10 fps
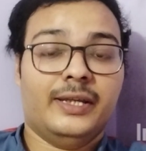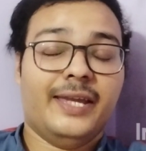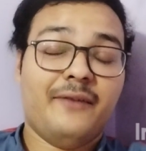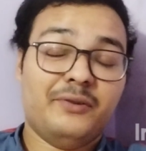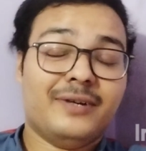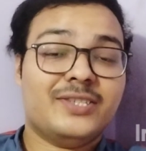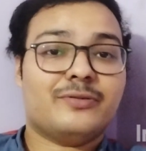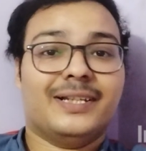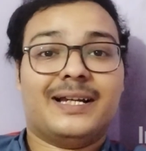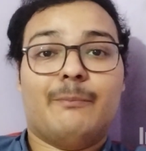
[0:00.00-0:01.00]
Hey everyone,
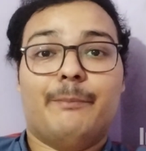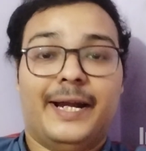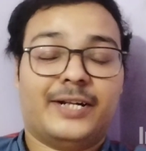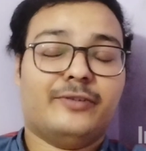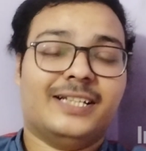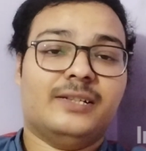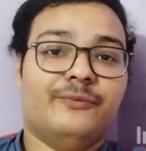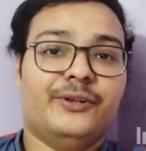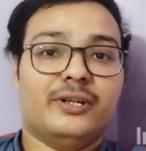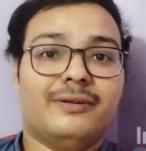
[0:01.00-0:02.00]
so welcome back to another
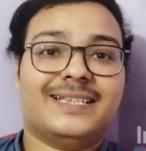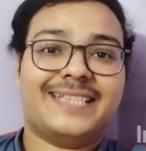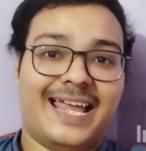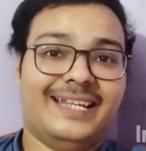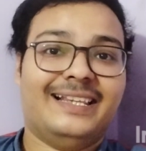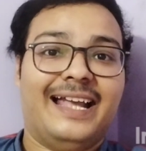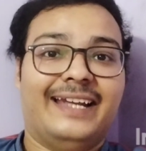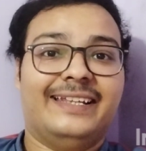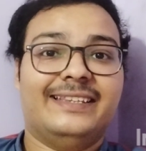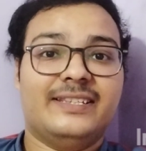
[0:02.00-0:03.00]
video on our channel.
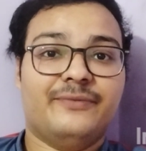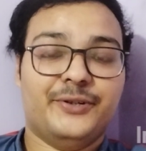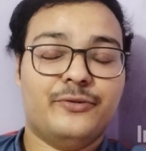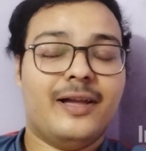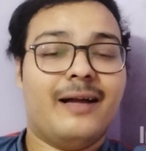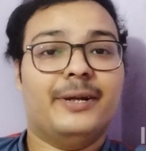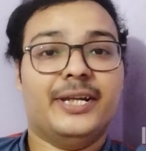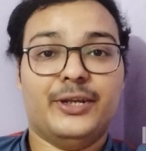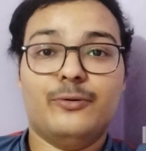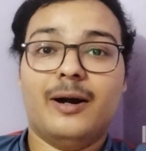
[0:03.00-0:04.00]
And in this video we have a
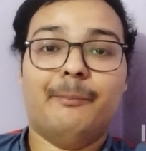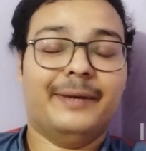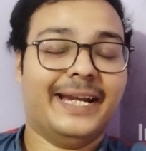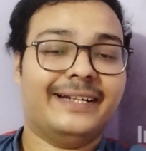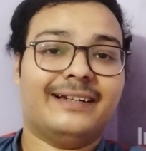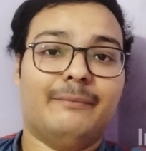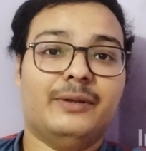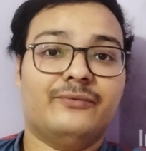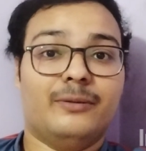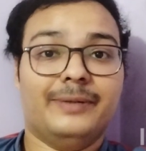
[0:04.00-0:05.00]
new update
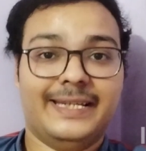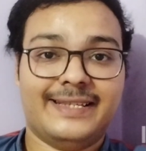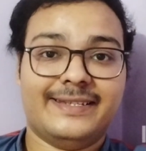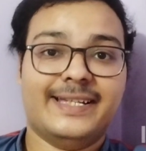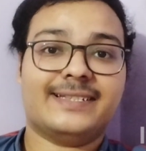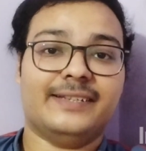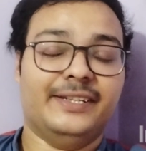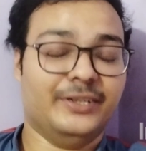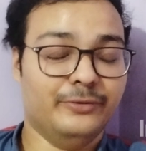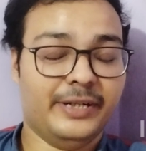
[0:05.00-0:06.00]
coming from TCS
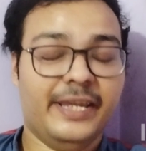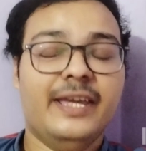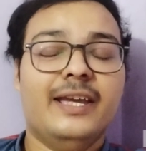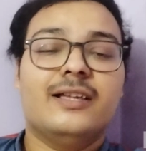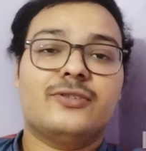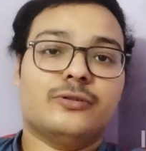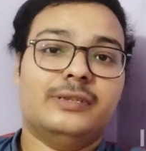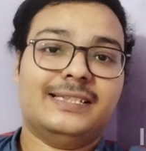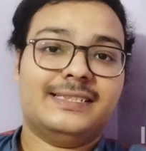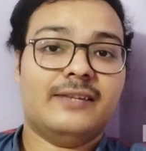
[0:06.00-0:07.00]
NQT. So
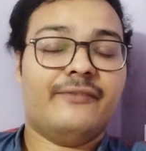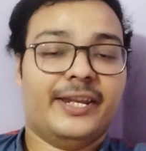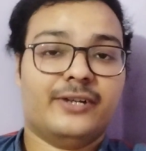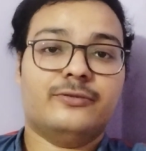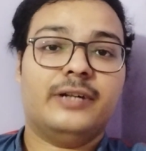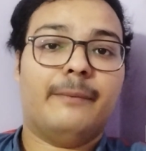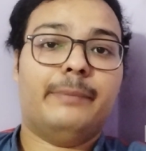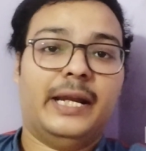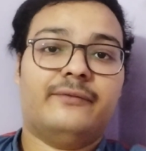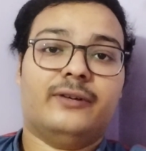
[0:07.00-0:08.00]
this is a very good
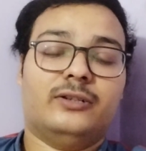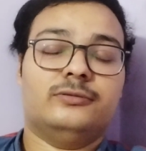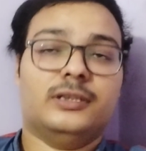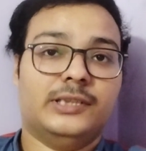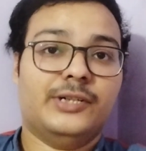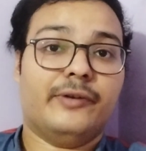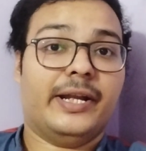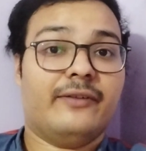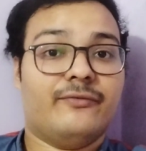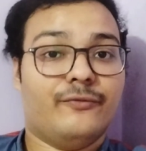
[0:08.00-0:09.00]
update for
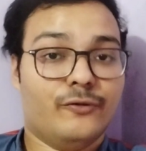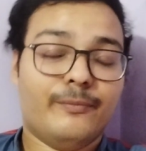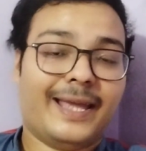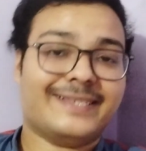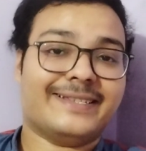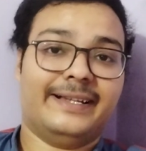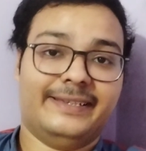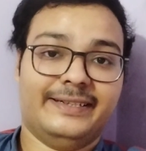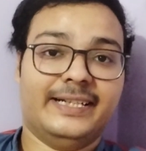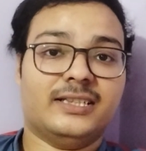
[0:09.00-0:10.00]
2024 batch
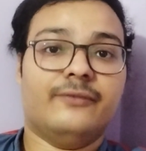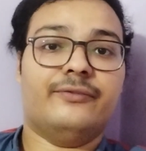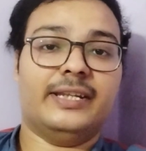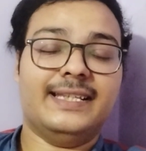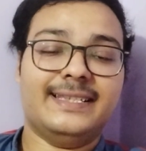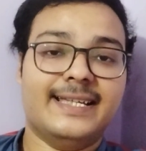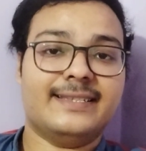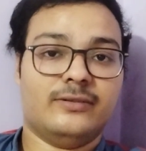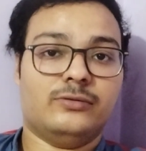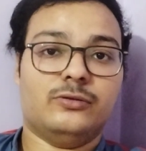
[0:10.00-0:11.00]
candidates of
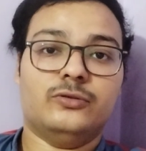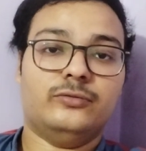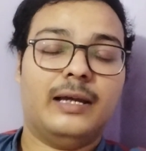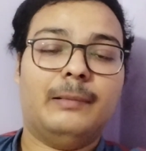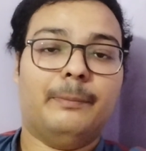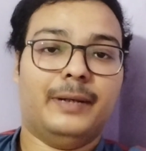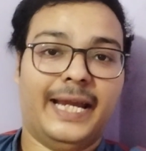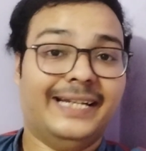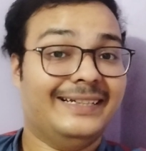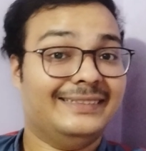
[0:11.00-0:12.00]
TCS, those who have
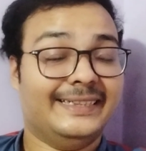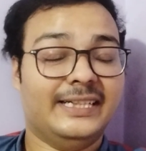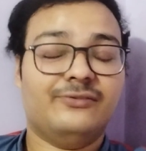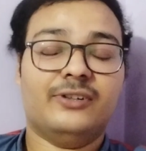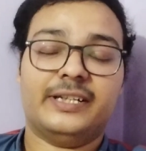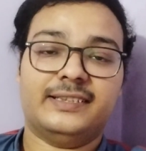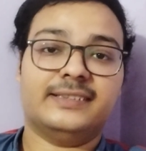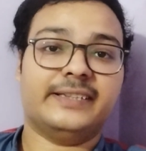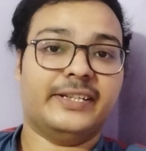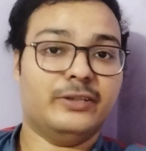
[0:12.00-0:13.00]
applied recently for
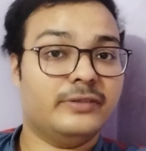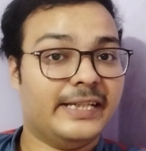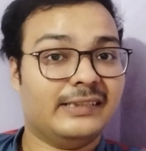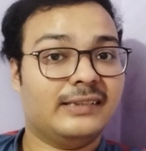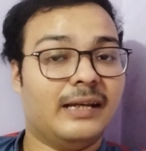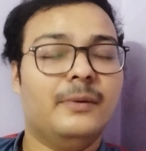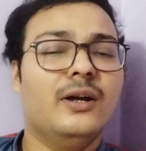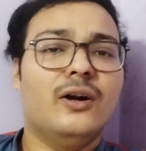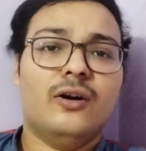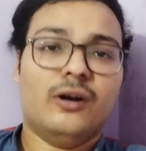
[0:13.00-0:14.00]
TCS NQT exam
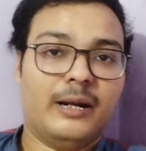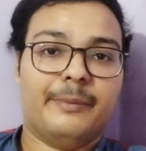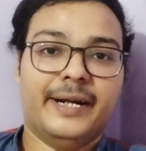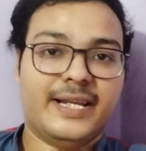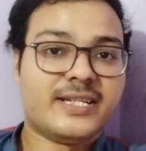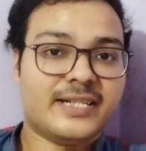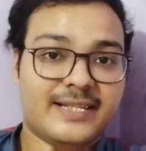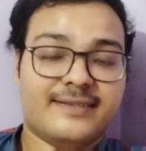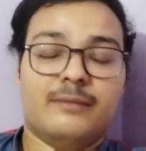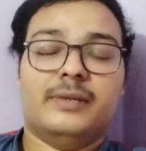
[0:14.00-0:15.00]
or upgradation
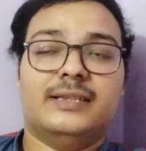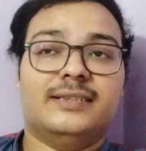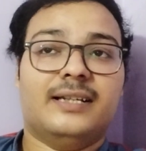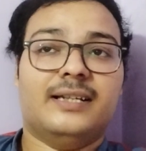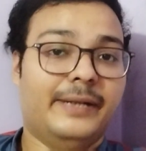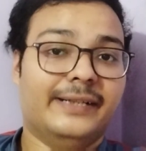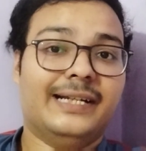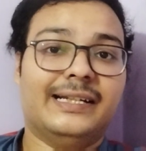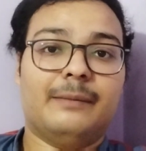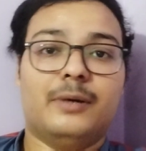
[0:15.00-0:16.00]
exam. There is an
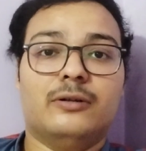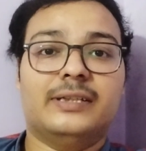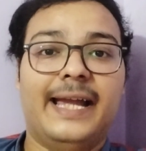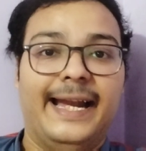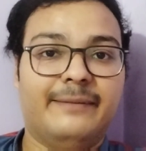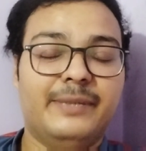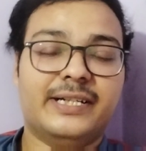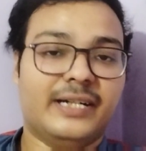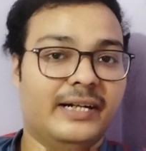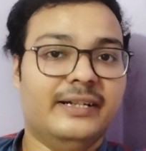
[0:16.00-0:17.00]
update that about the
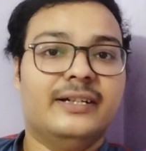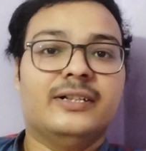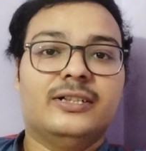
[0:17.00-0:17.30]
admit card.